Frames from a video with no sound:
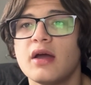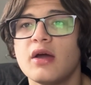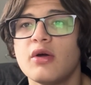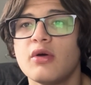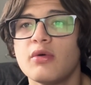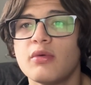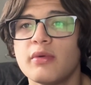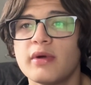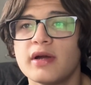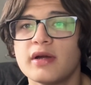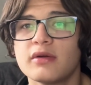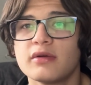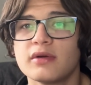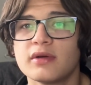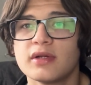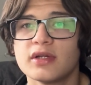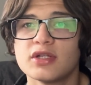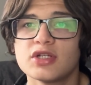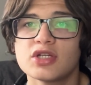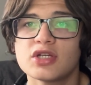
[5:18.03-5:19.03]
where
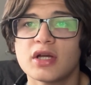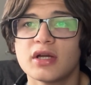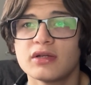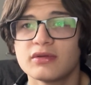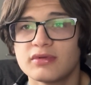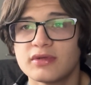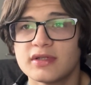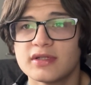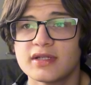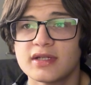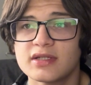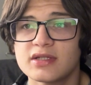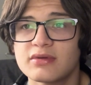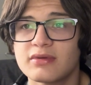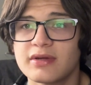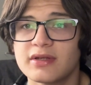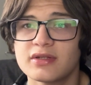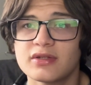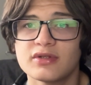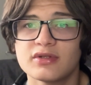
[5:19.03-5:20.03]
rich countries
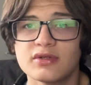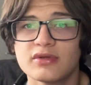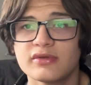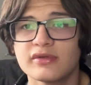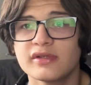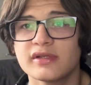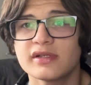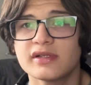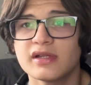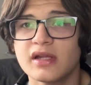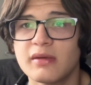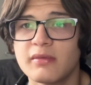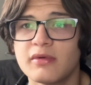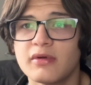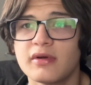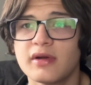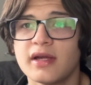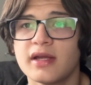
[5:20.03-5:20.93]
extract resources, labor,